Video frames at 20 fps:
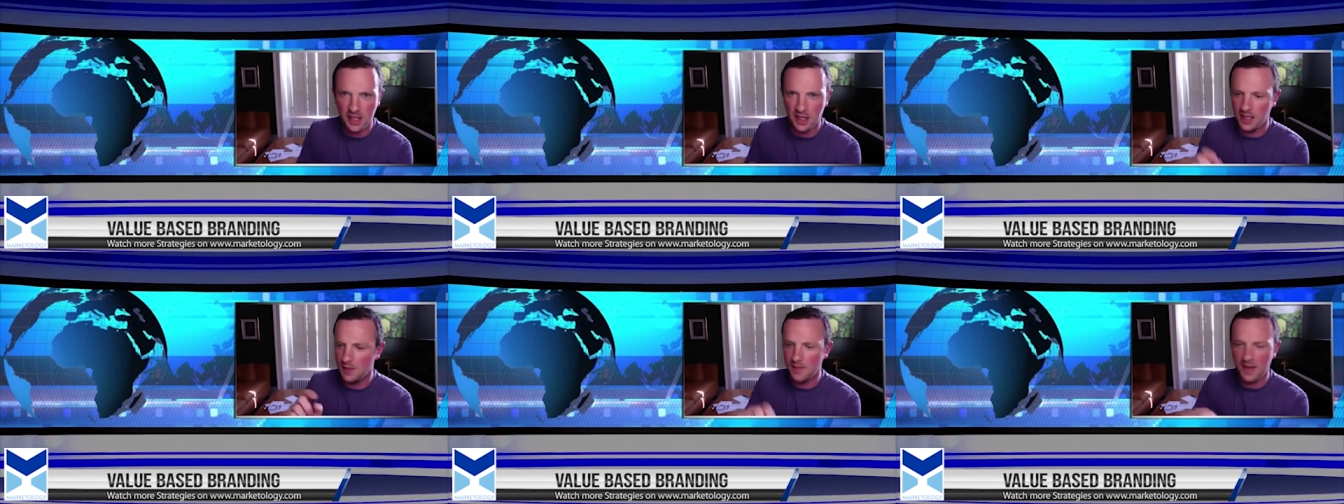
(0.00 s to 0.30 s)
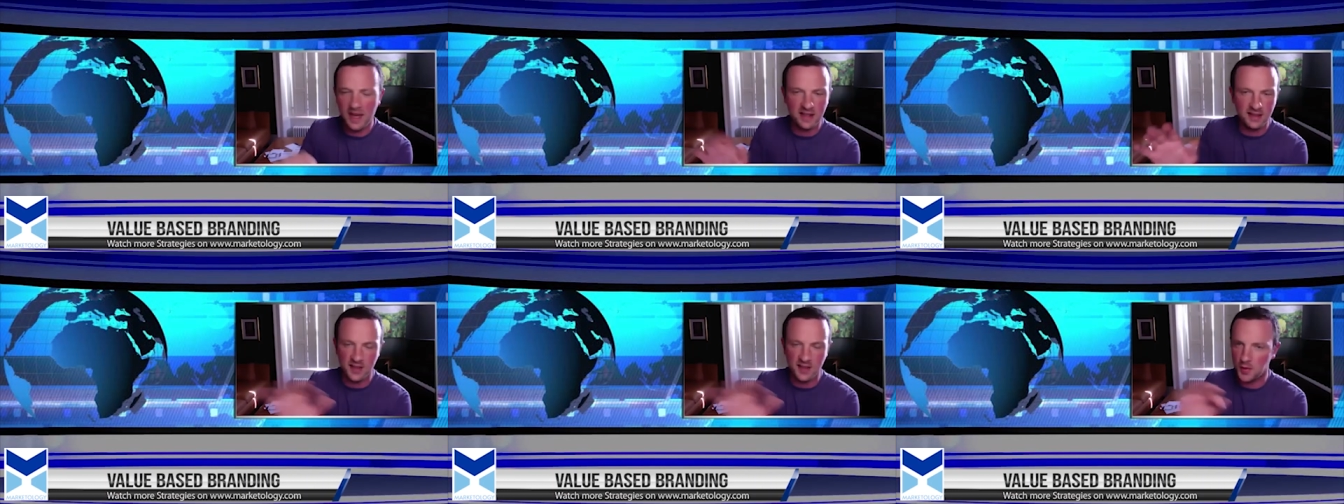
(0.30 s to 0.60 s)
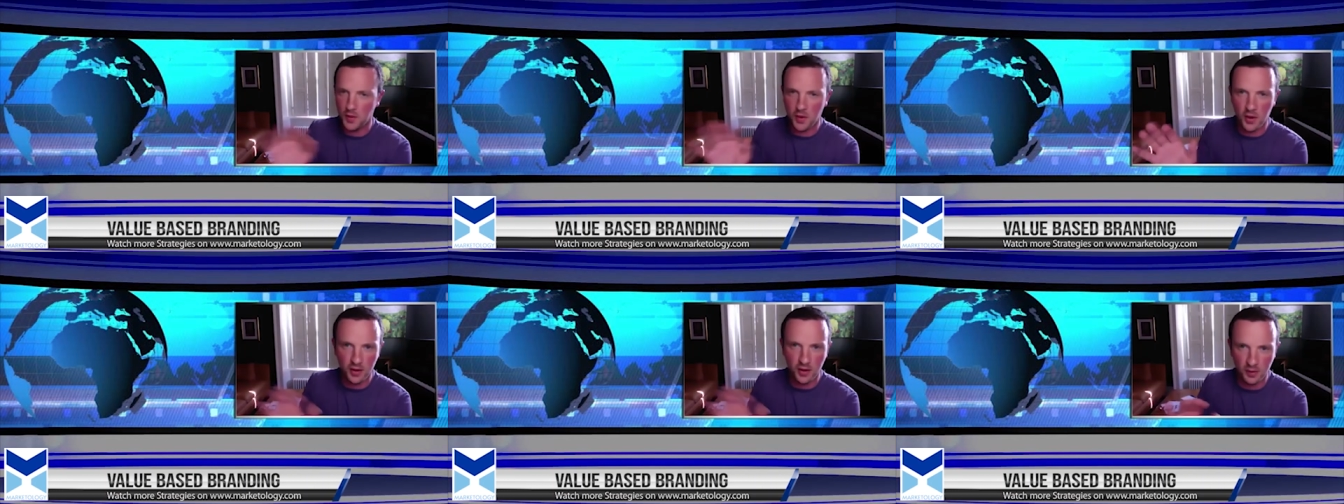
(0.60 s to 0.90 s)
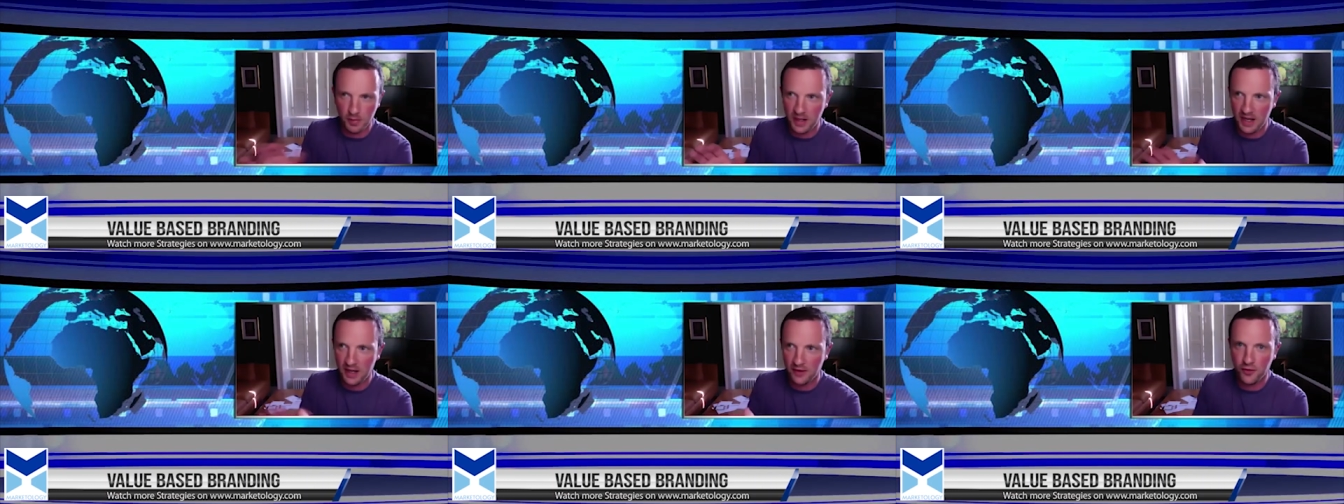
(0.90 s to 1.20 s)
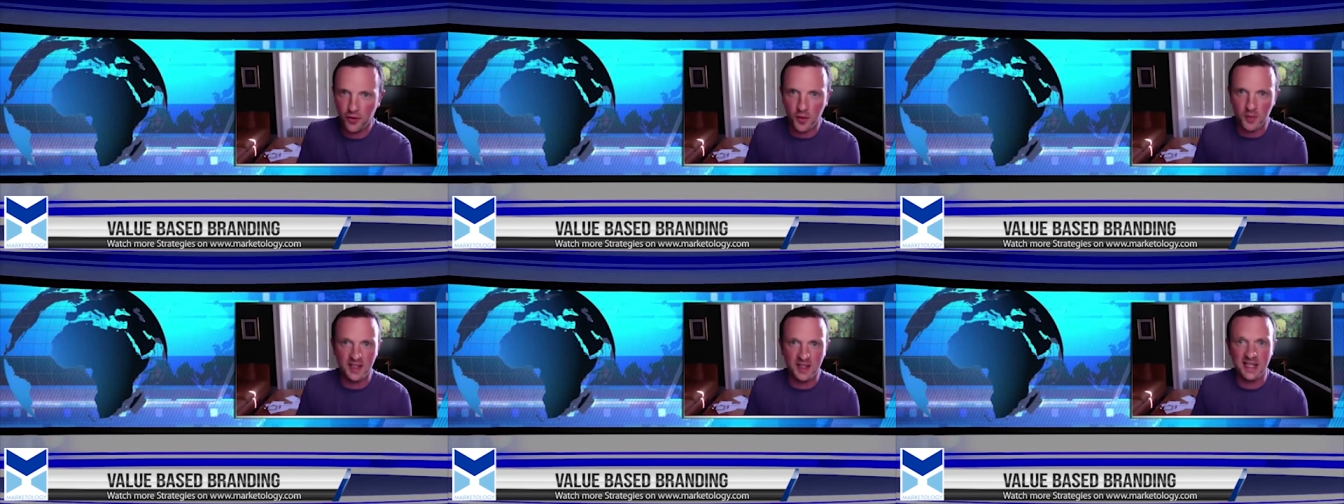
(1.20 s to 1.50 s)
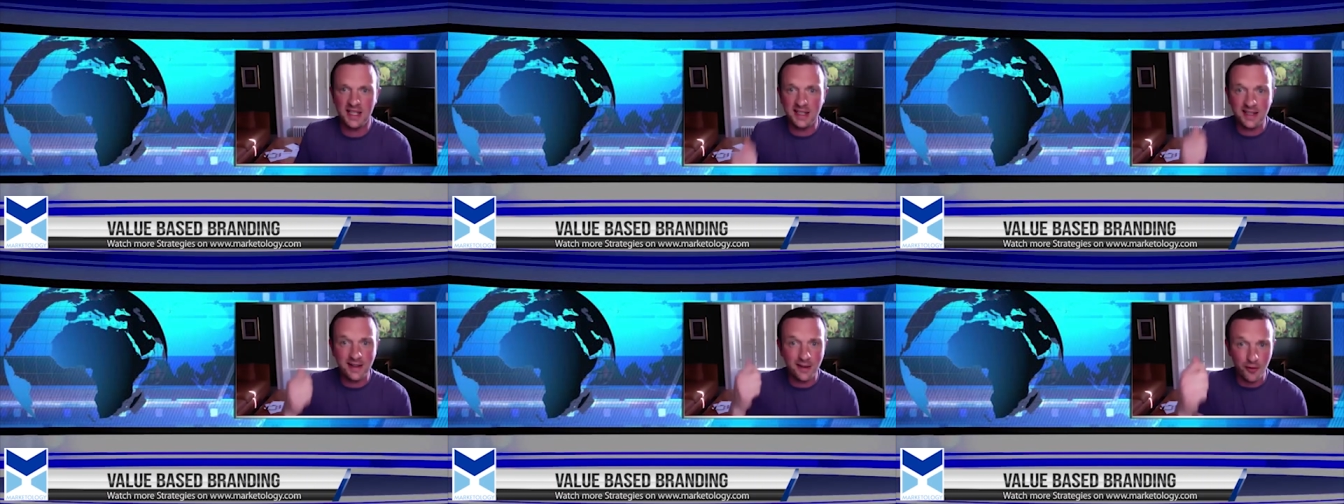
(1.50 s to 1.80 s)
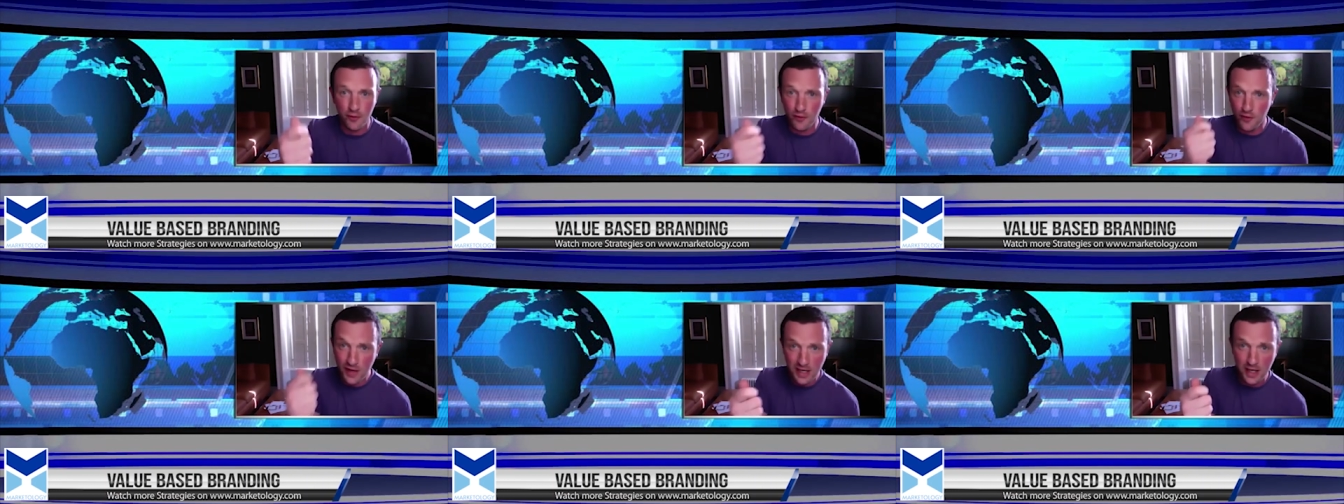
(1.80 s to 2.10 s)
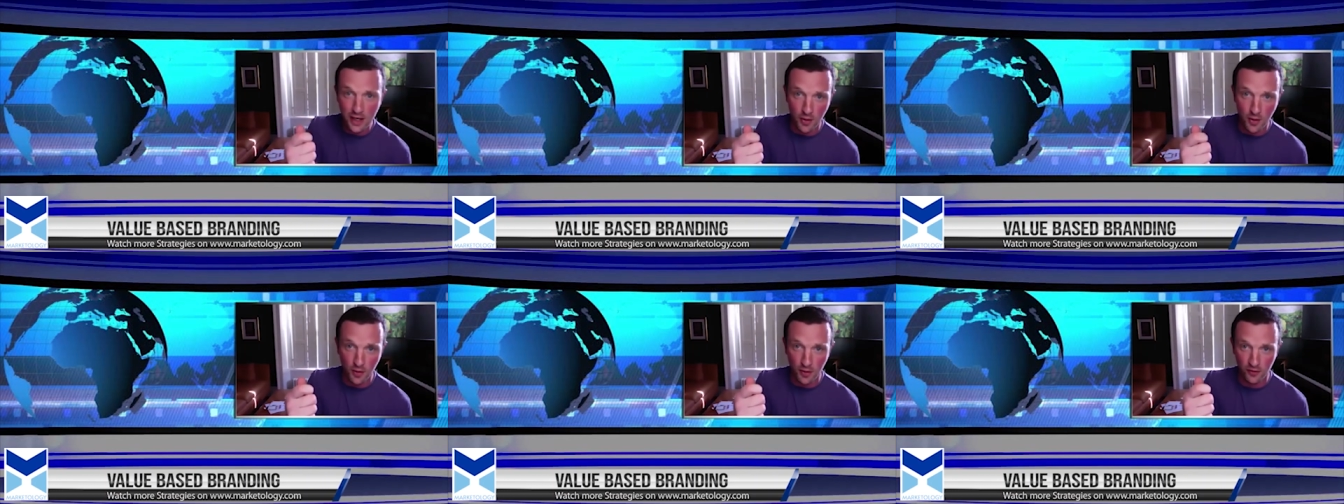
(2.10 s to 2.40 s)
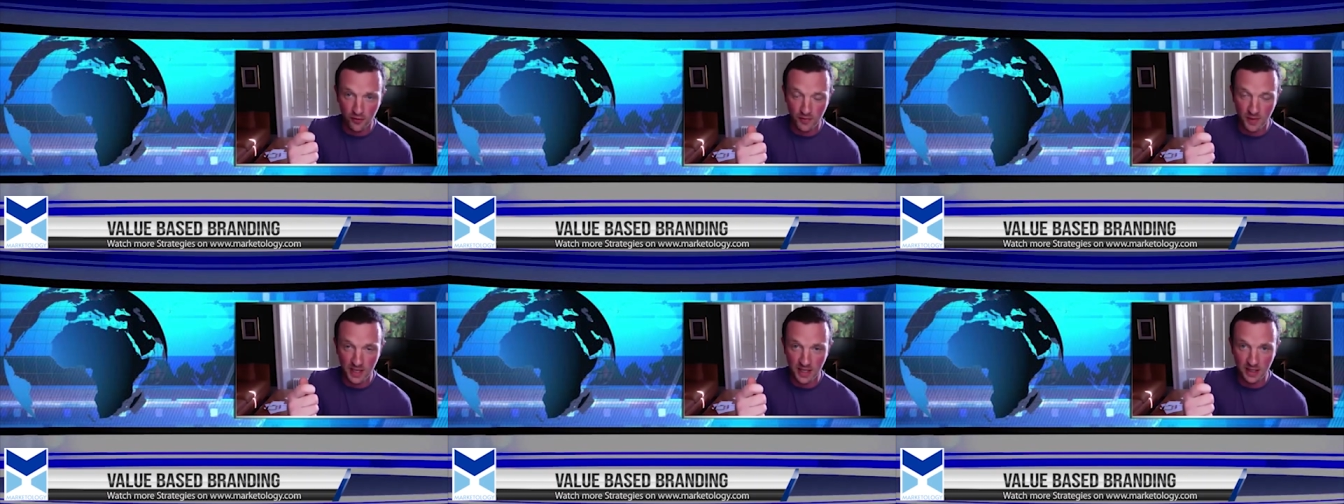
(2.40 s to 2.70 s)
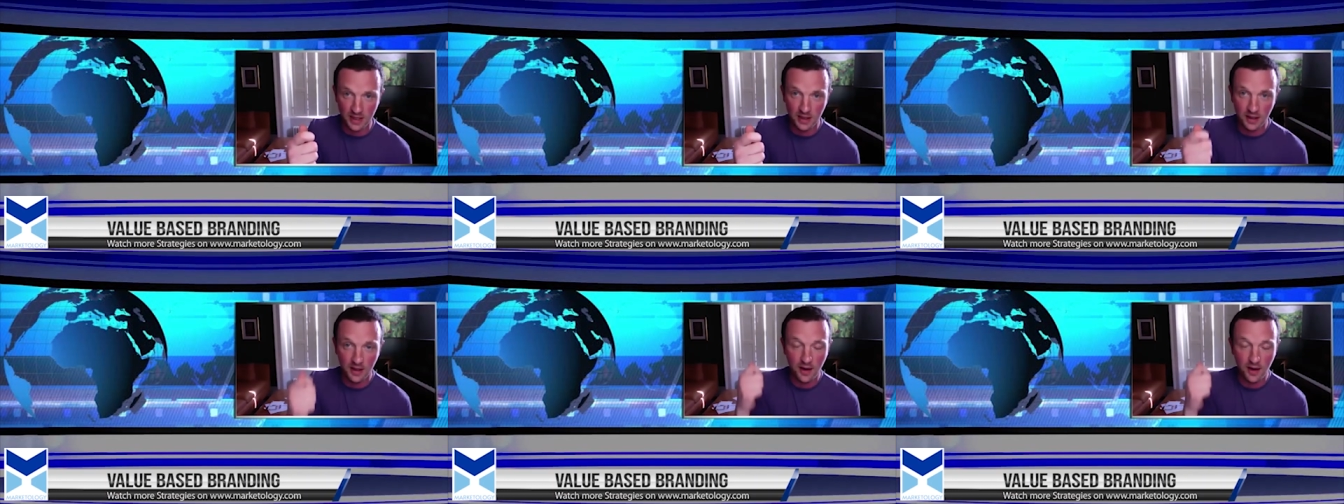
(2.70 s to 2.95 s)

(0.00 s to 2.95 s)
He messes with all the platforms, and he did a video of me